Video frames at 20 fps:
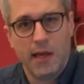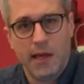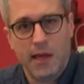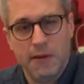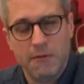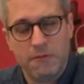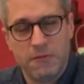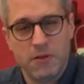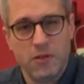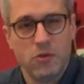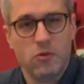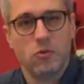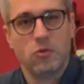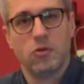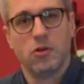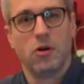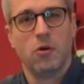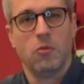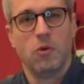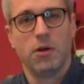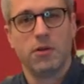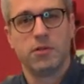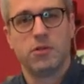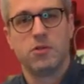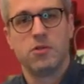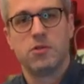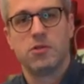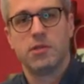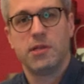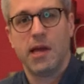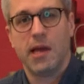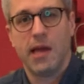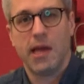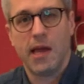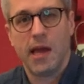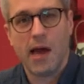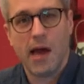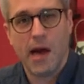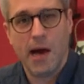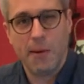if you want to
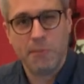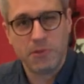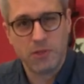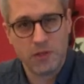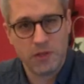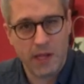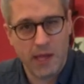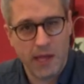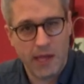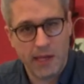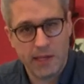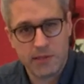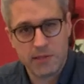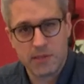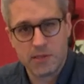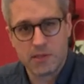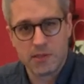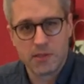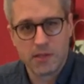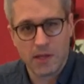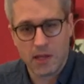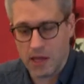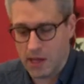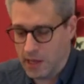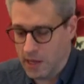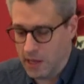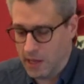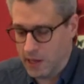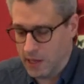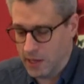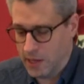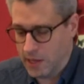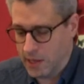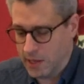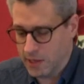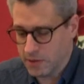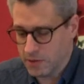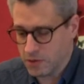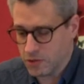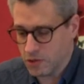stay up to date uh,
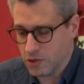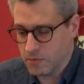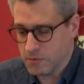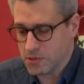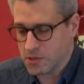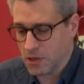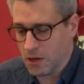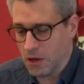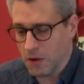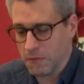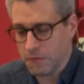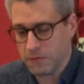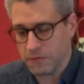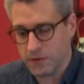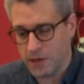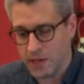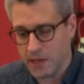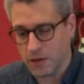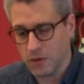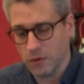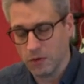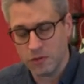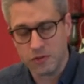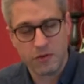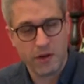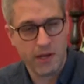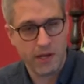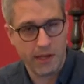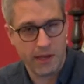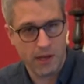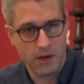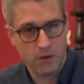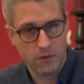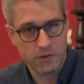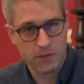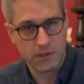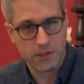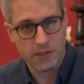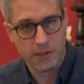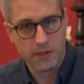in terms of LEGO train
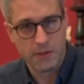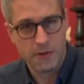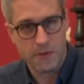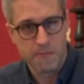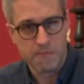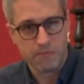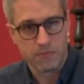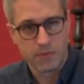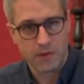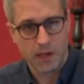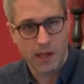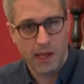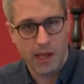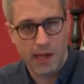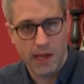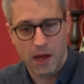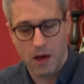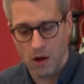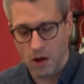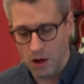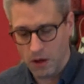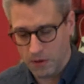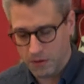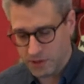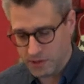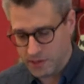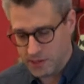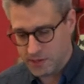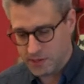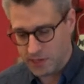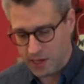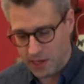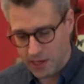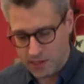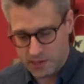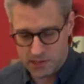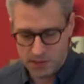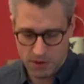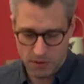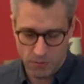layout. Uh, all the
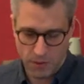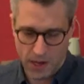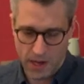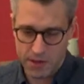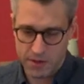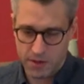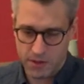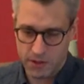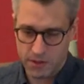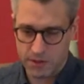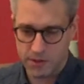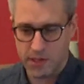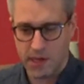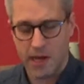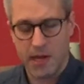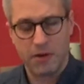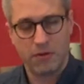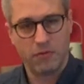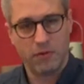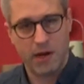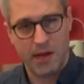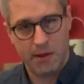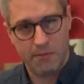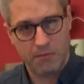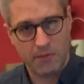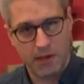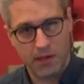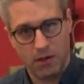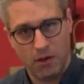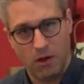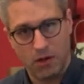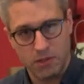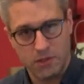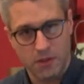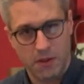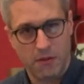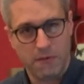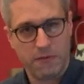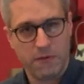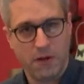details, the wiring diagram, and
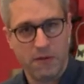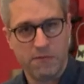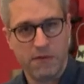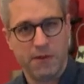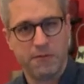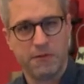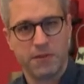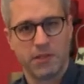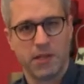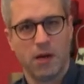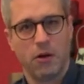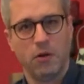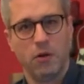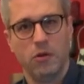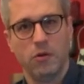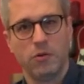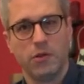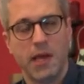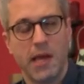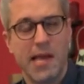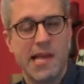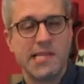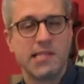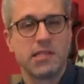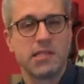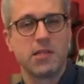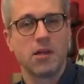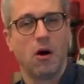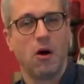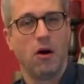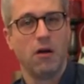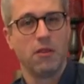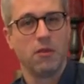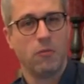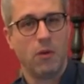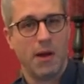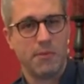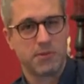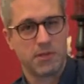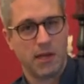also the firmware for download is on the
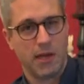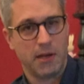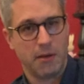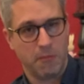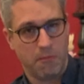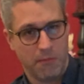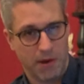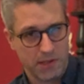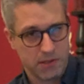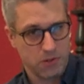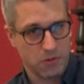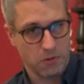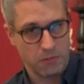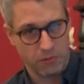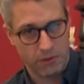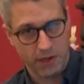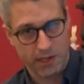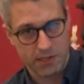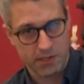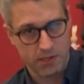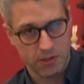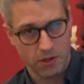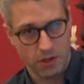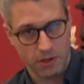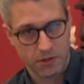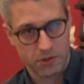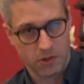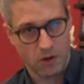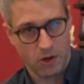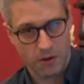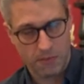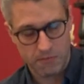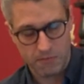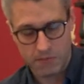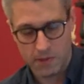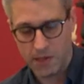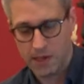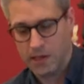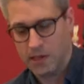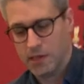website mattzo bricks dot
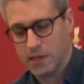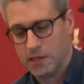com.